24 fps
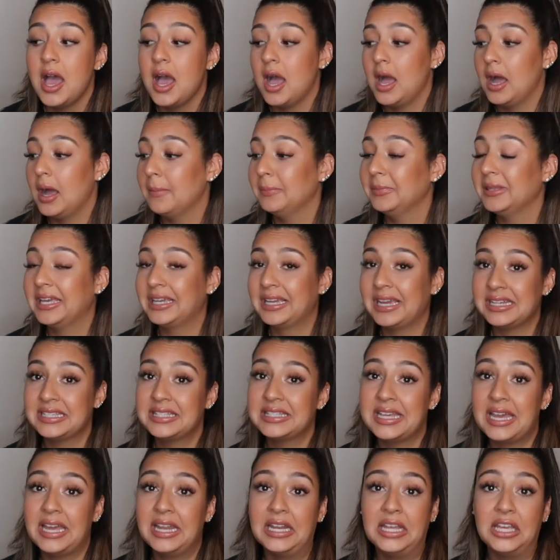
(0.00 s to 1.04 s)
Like I
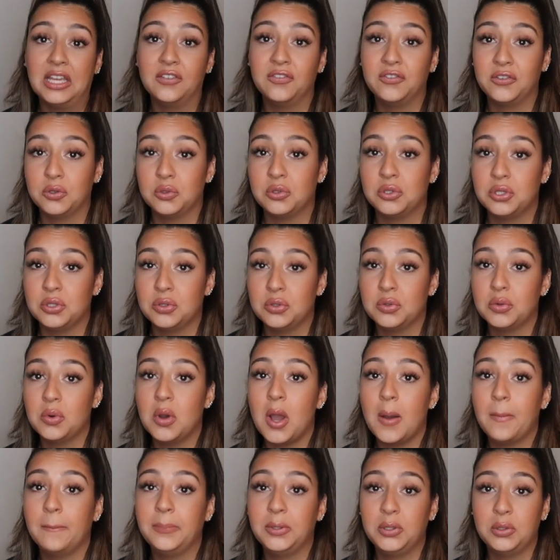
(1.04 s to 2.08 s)
said, if you
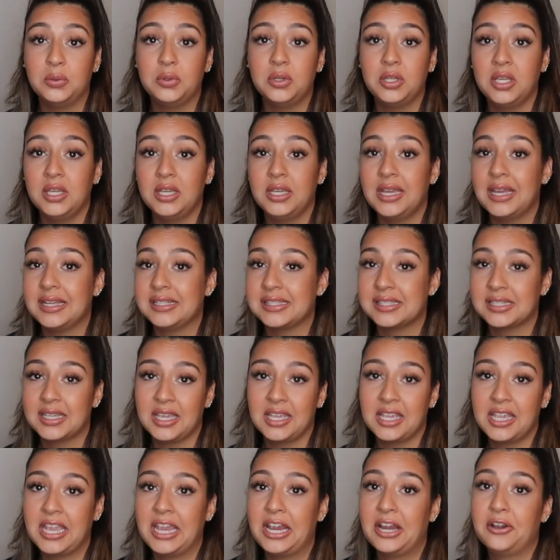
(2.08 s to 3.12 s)
do beauty and
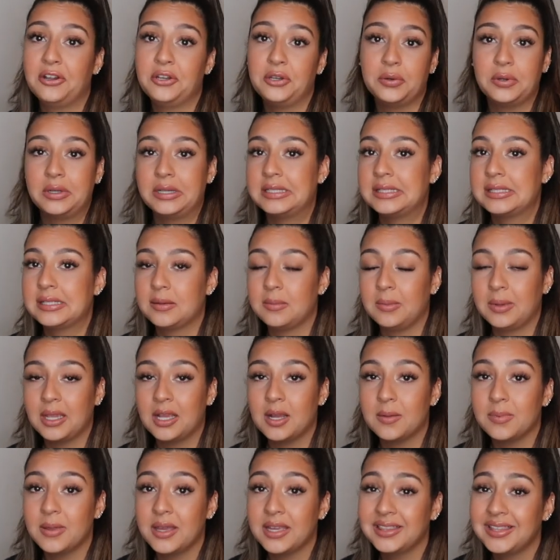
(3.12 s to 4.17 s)
skincare and you're into
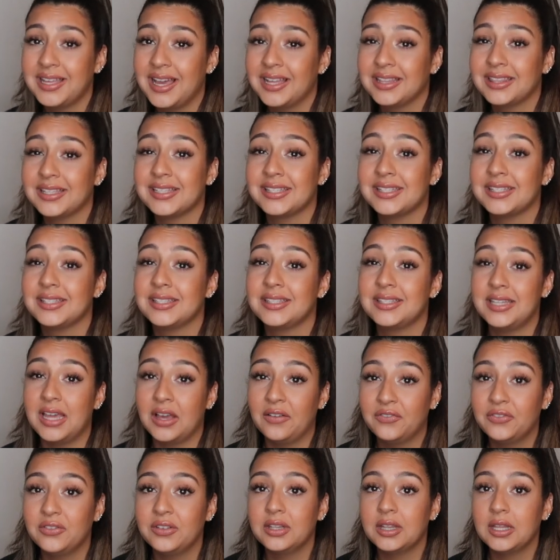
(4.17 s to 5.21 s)
makeup like that, this is
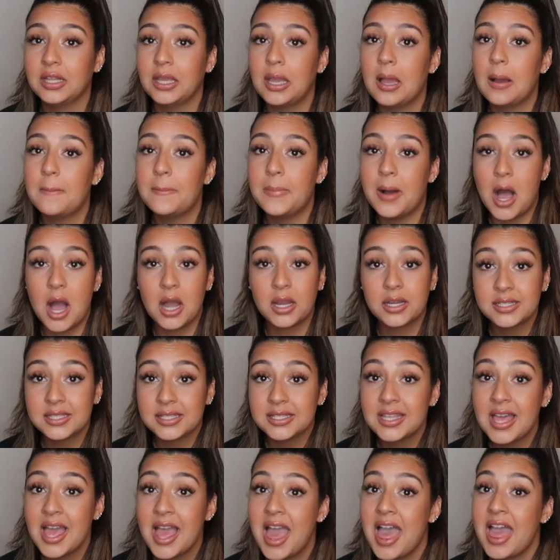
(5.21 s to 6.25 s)
definitely a box
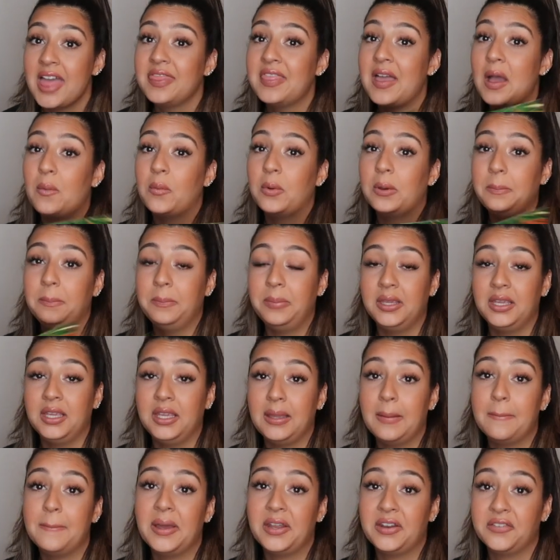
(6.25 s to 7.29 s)
that would
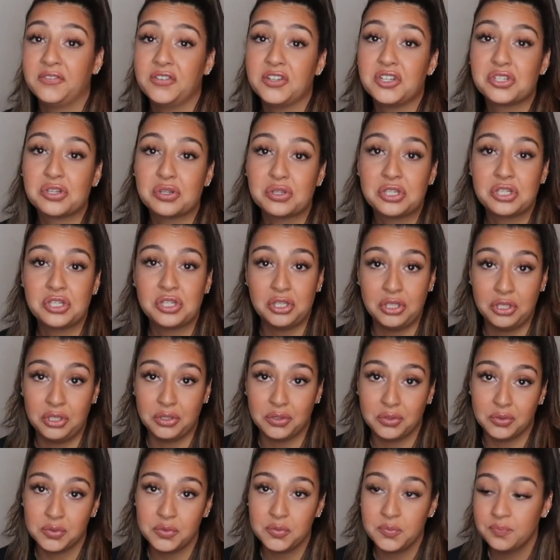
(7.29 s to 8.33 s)
be beneficial to
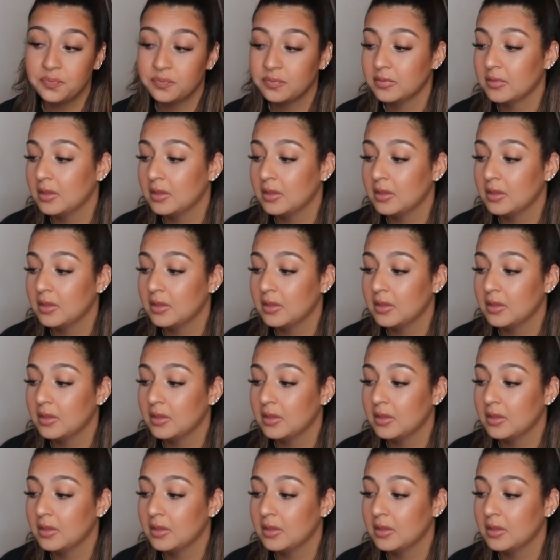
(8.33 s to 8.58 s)
you.